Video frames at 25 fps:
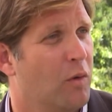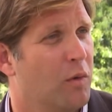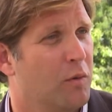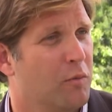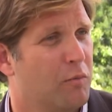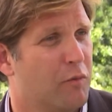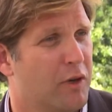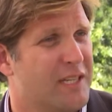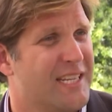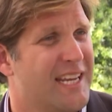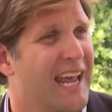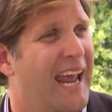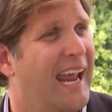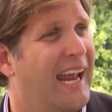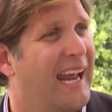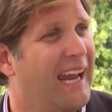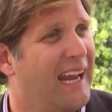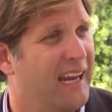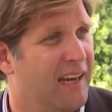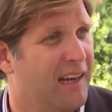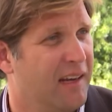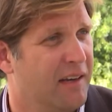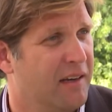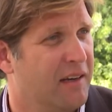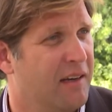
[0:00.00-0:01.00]

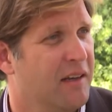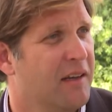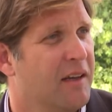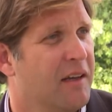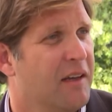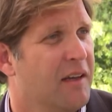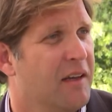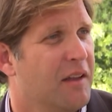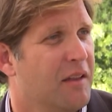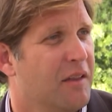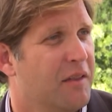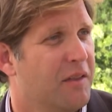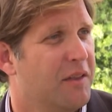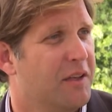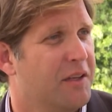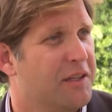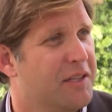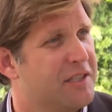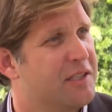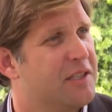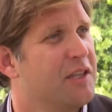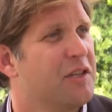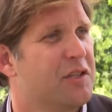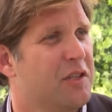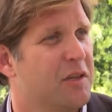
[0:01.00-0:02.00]
retain the
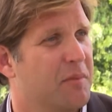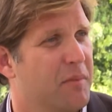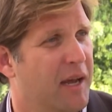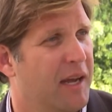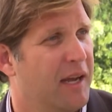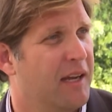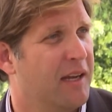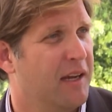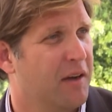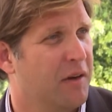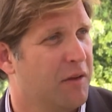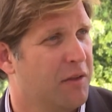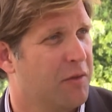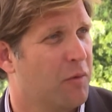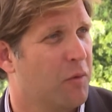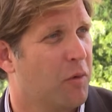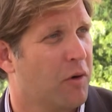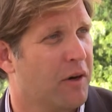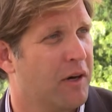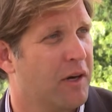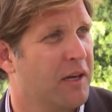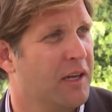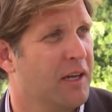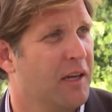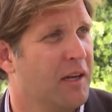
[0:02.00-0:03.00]
decision-making
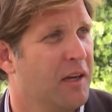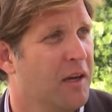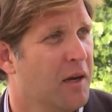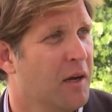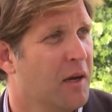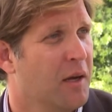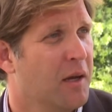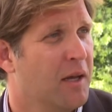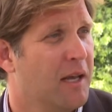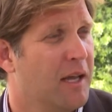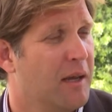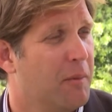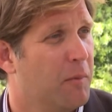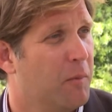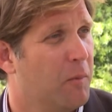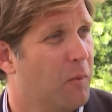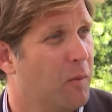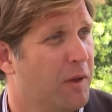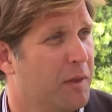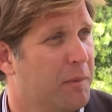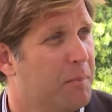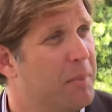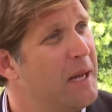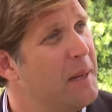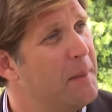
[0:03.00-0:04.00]
authority
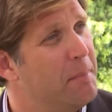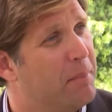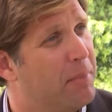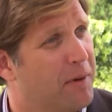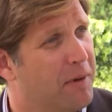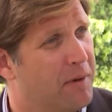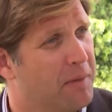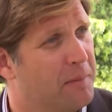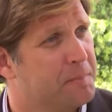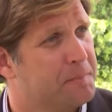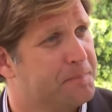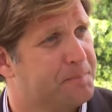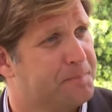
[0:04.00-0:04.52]
with people,